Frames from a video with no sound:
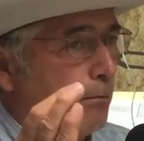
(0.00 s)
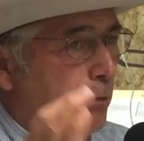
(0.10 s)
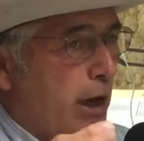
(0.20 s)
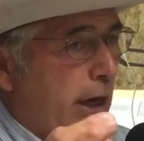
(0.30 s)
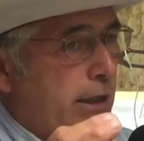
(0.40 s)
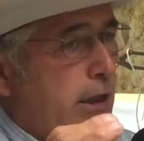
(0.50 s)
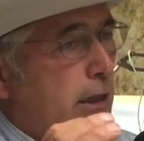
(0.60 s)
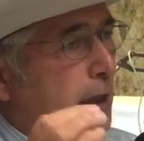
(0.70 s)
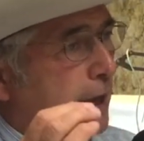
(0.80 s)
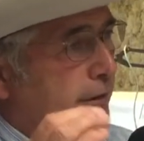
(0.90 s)
but
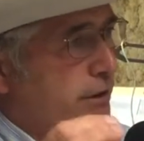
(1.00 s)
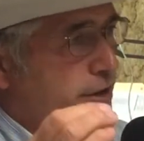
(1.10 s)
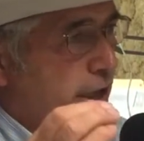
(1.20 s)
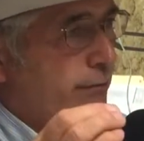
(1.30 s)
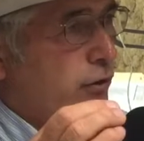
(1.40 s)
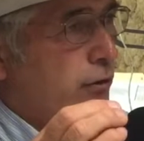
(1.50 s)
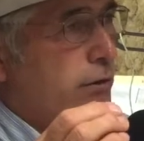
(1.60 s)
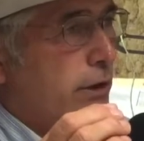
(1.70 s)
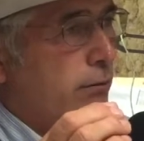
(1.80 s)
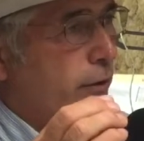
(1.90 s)
at the same
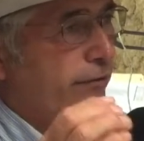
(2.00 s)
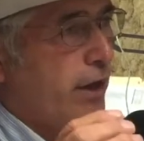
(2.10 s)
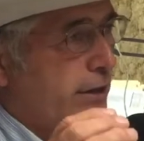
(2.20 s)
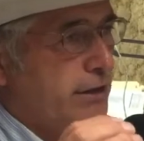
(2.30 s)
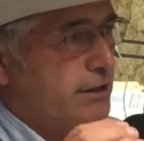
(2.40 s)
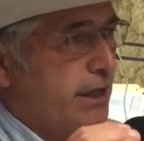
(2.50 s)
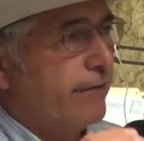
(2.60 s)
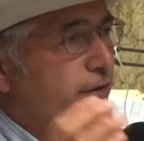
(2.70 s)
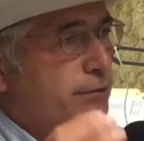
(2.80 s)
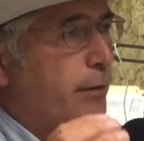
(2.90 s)
token, we've got the
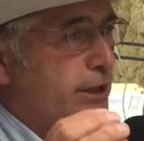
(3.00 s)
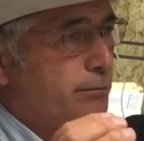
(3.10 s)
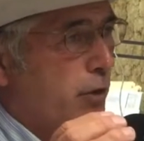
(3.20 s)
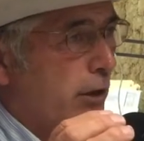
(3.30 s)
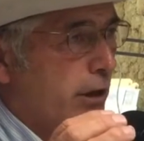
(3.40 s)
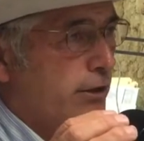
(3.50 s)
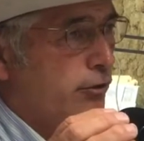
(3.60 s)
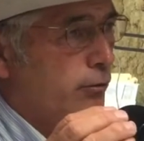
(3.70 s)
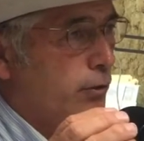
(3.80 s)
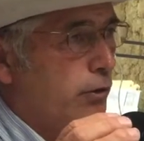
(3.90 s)
safest, best product
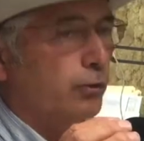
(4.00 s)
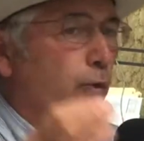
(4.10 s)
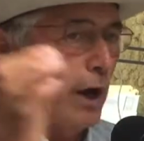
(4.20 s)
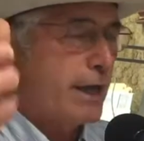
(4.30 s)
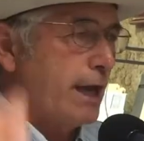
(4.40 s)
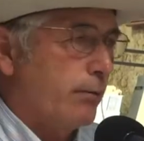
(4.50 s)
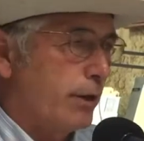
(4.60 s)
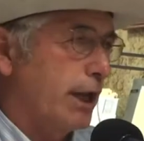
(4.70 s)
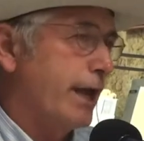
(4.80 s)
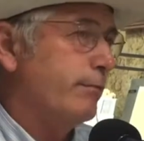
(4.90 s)
in the world. Why can't
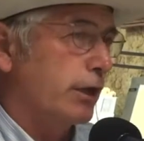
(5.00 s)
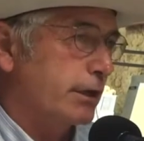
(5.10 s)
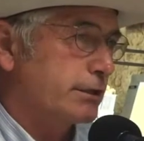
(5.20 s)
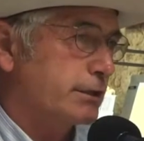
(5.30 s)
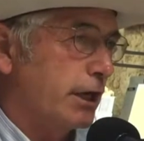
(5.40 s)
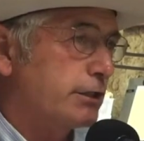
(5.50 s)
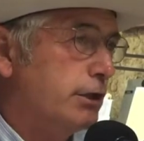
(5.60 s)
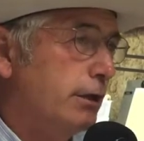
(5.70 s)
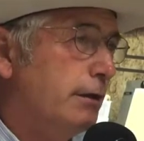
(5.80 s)
we label it as such?